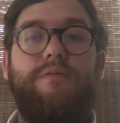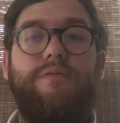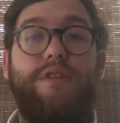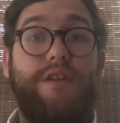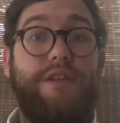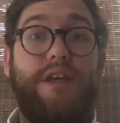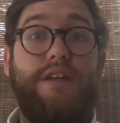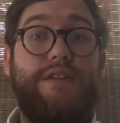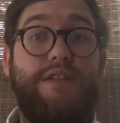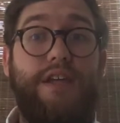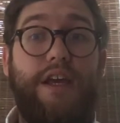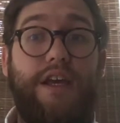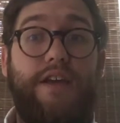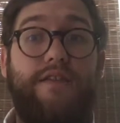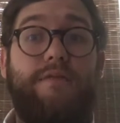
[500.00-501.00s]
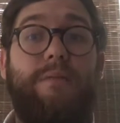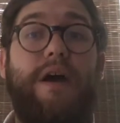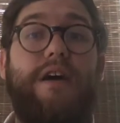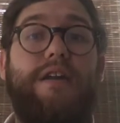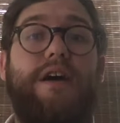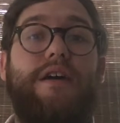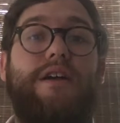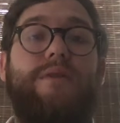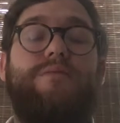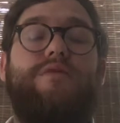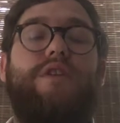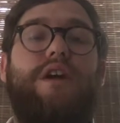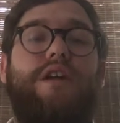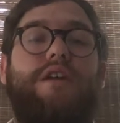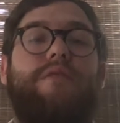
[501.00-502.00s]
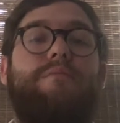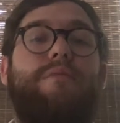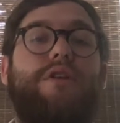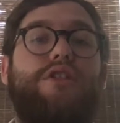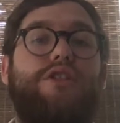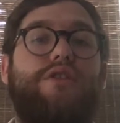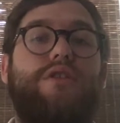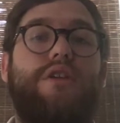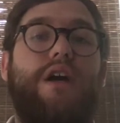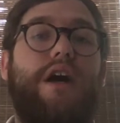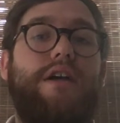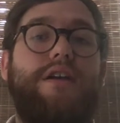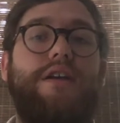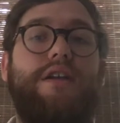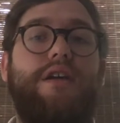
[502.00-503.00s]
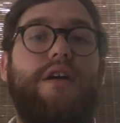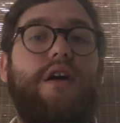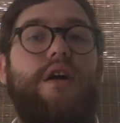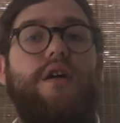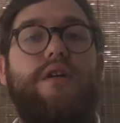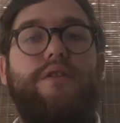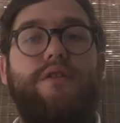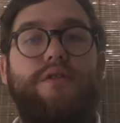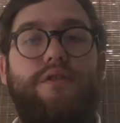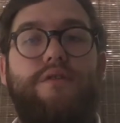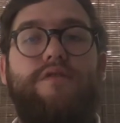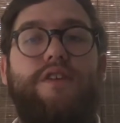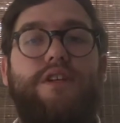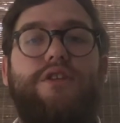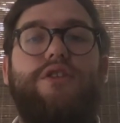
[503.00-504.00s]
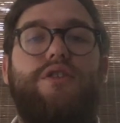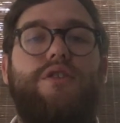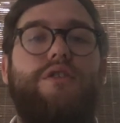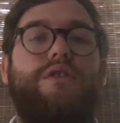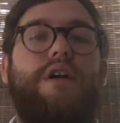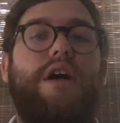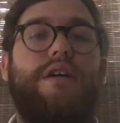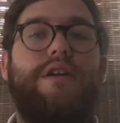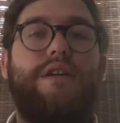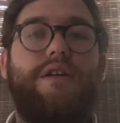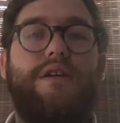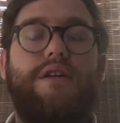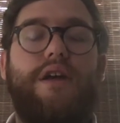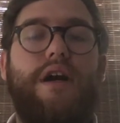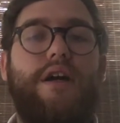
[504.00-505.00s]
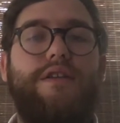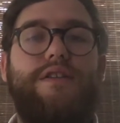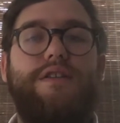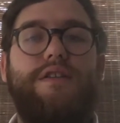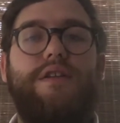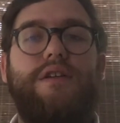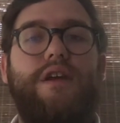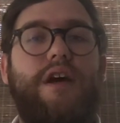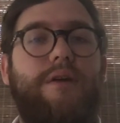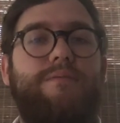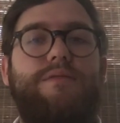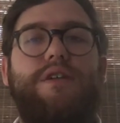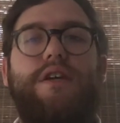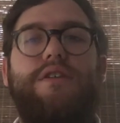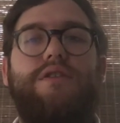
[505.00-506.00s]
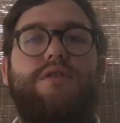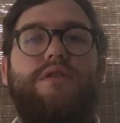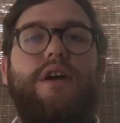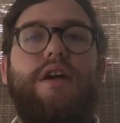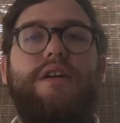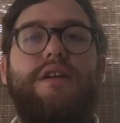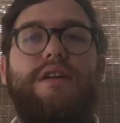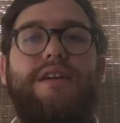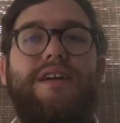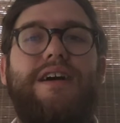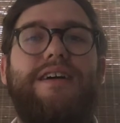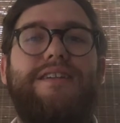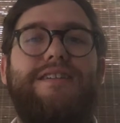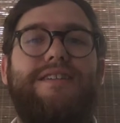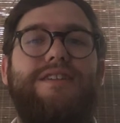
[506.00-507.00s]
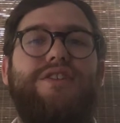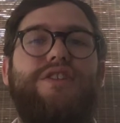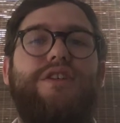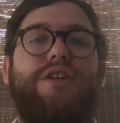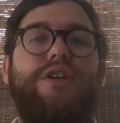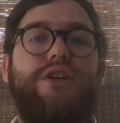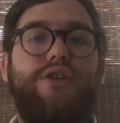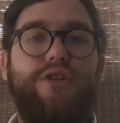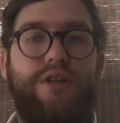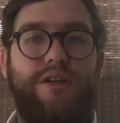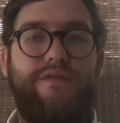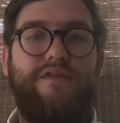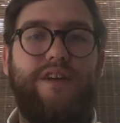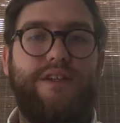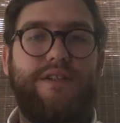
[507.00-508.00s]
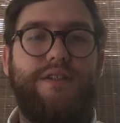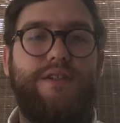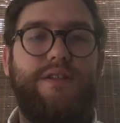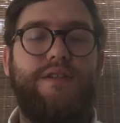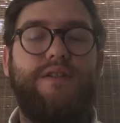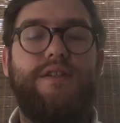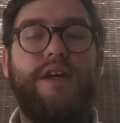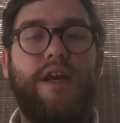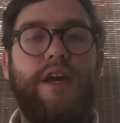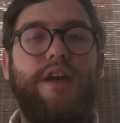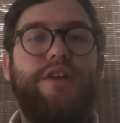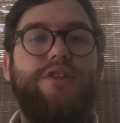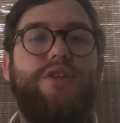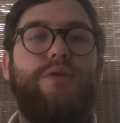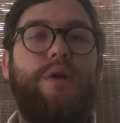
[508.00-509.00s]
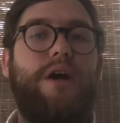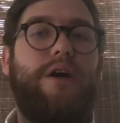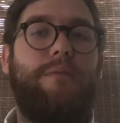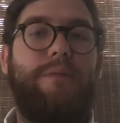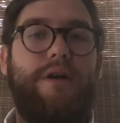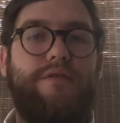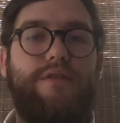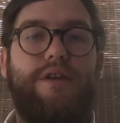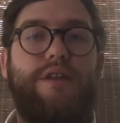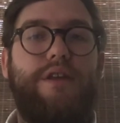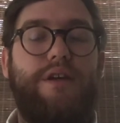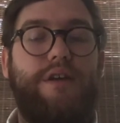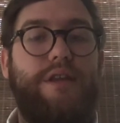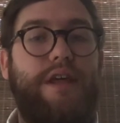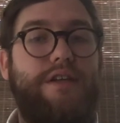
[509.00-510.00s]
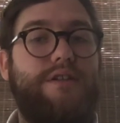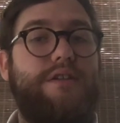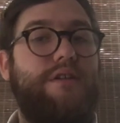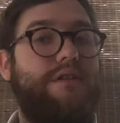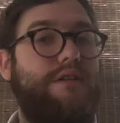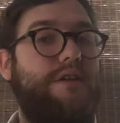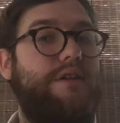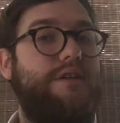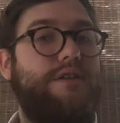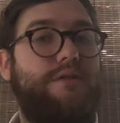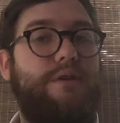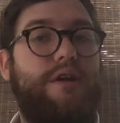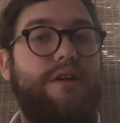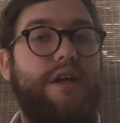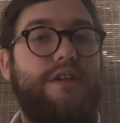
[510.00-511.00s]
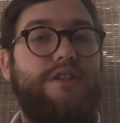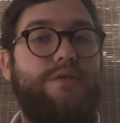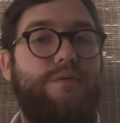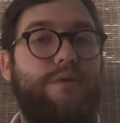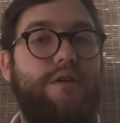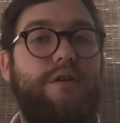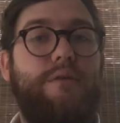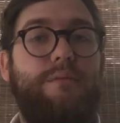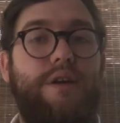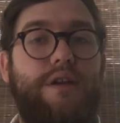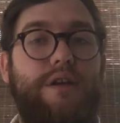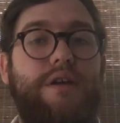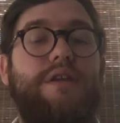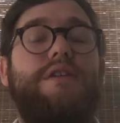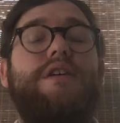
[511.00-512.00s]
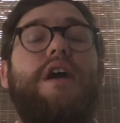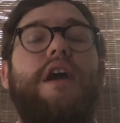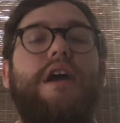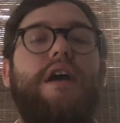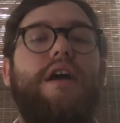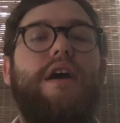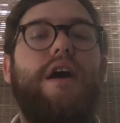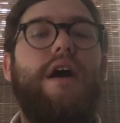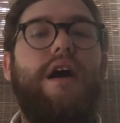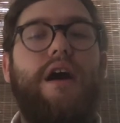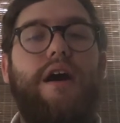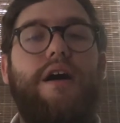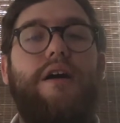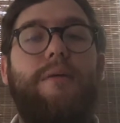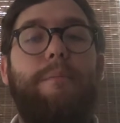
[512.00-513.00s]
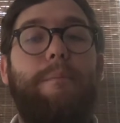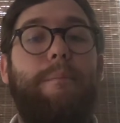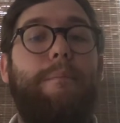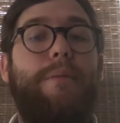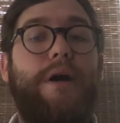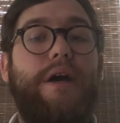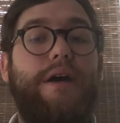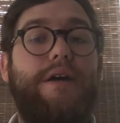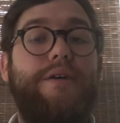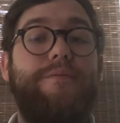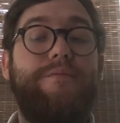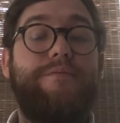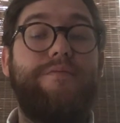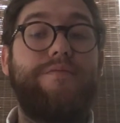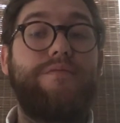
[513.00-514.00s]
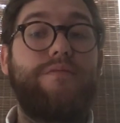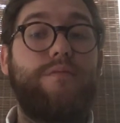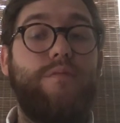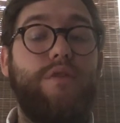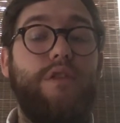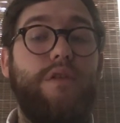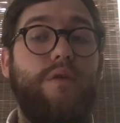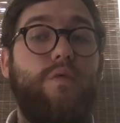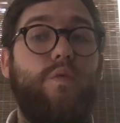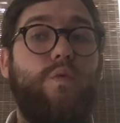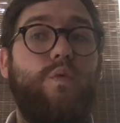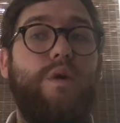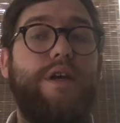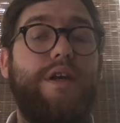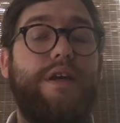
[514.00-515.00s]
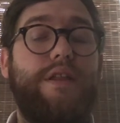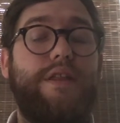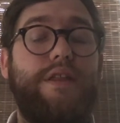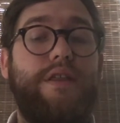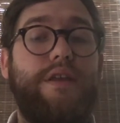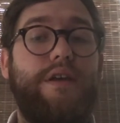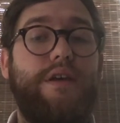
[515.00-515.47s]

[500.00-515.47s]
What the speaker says: that they saved by not upgrading. But you're not getting all the new features. You're not getting constant updates. You're not getting constant security fixes to help everything. And that's going to lead into our next one in a minute. But with